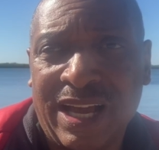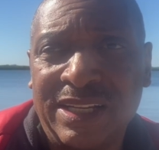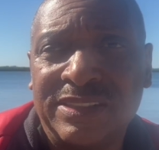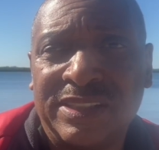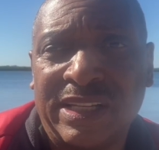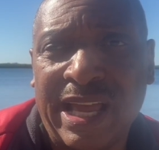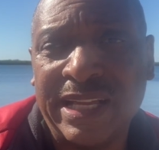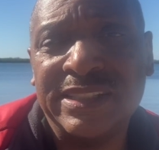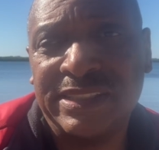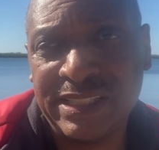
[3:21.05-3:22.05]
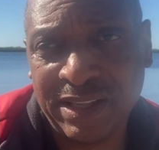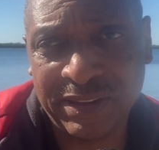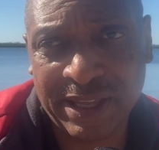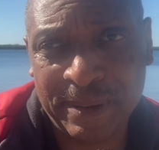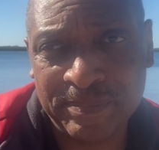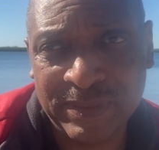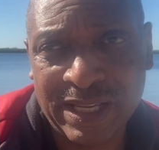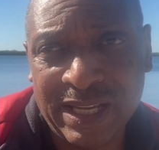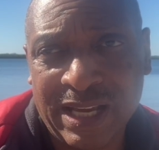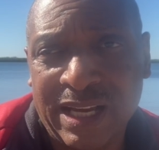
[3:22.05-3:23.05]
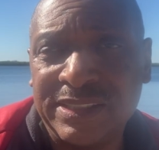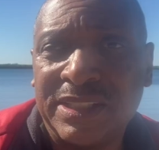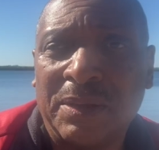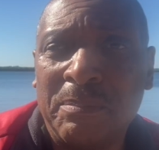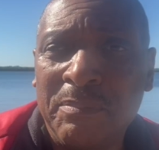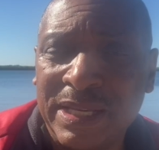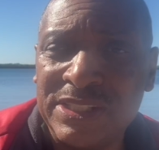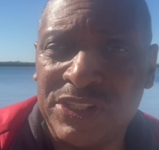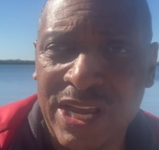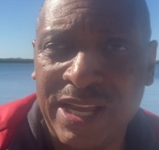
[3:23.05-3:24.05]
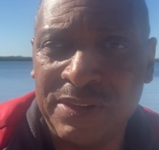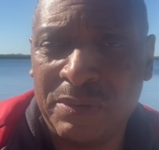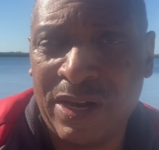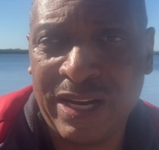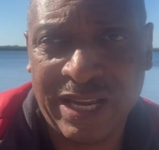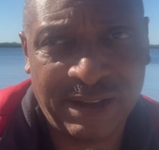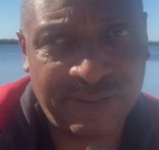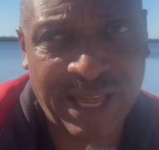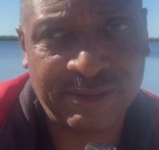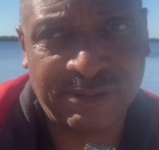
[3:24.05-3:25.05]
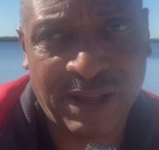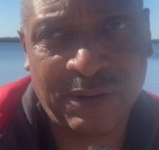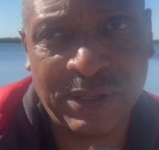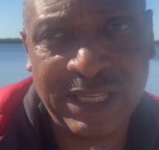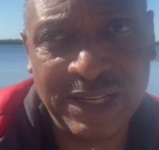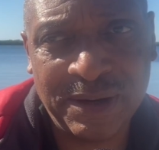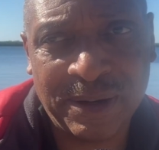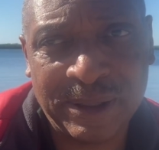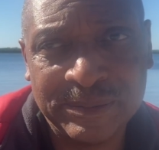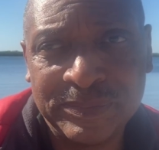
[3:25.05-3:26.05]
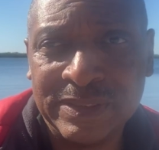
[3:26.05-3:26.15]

and sell them until mid-January of that following year.